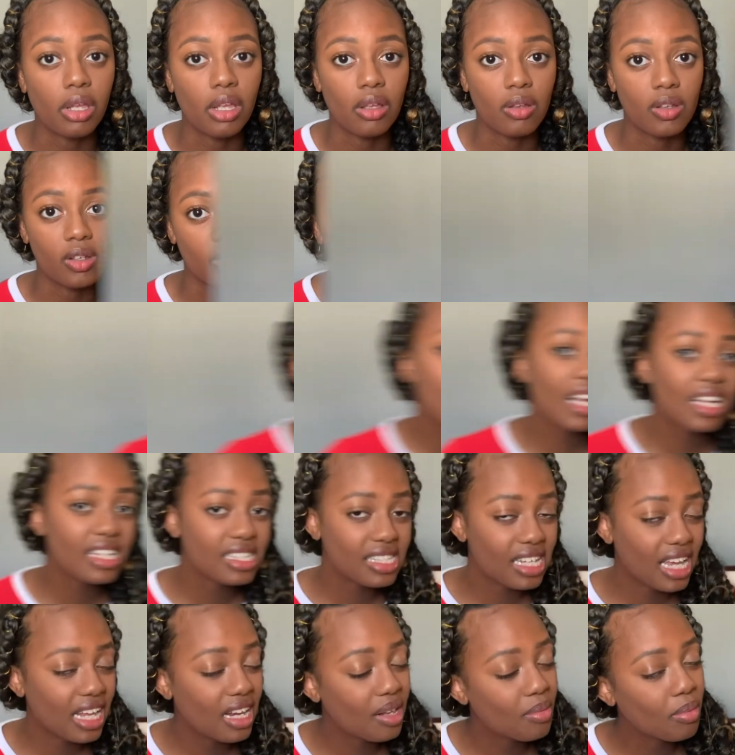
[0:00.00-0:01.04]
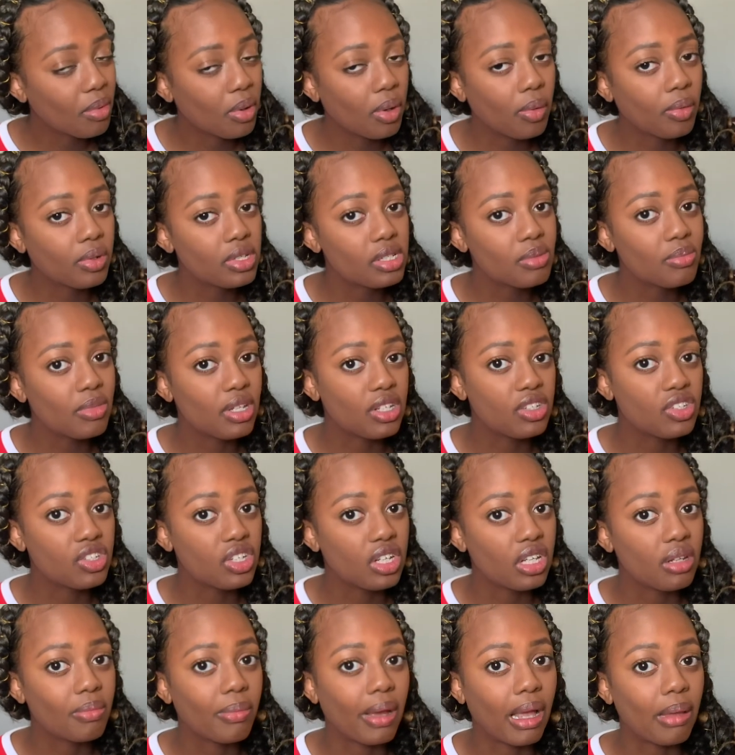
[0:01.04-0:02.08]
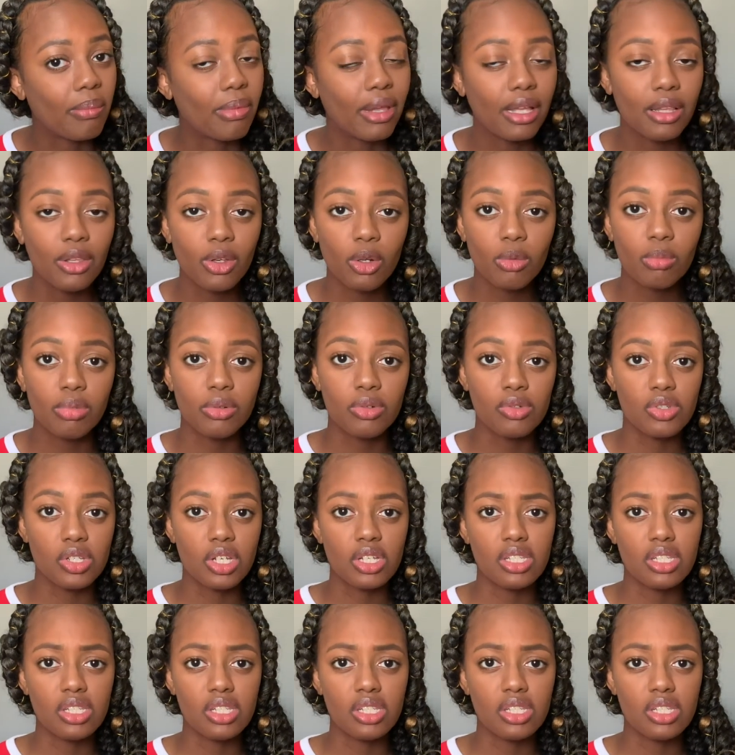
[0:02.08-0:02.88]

So now the next item I'm going to mention might be a little bougie